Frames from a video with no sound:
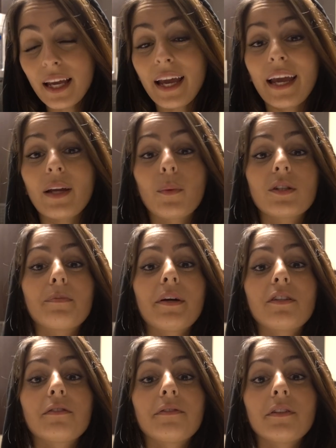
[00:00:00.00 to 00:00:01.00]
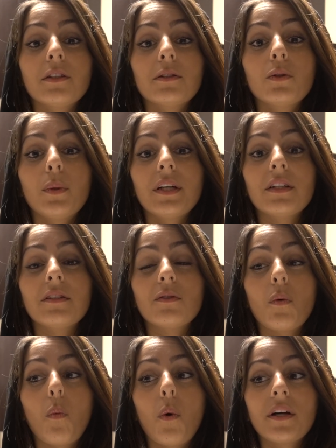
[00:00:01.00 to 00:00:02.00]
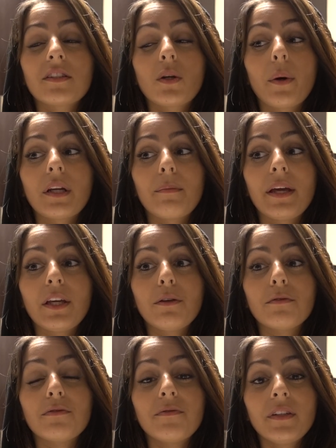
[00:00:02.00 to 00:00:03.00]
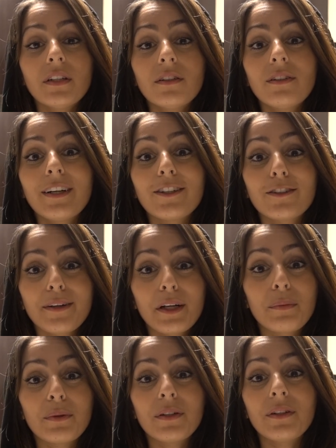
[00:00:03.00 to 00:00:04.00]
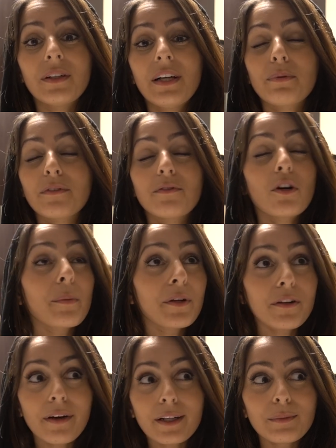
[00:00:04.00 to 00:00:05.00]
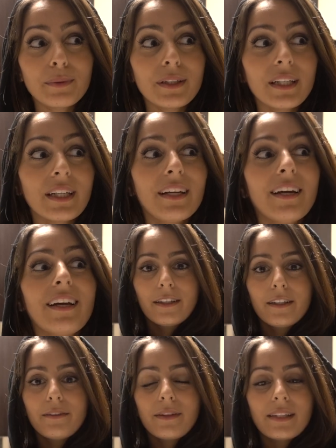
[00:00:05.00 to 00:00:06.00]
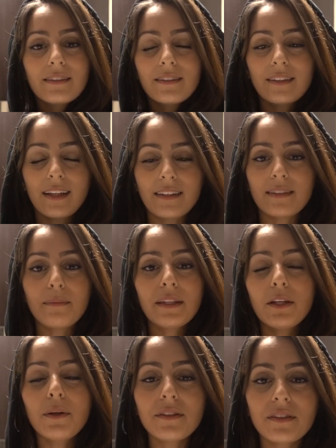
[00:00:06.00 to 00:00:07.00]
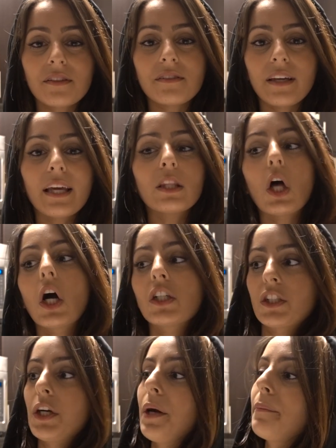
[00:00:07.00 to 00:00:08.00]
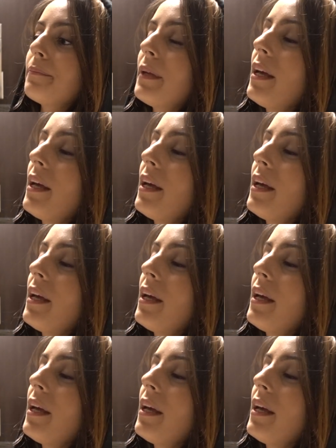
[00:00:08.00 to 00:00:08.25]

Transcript: and what's best for you is what's going to make you feel incredible, perform incredibly. You know, that's something that you can sustain long term.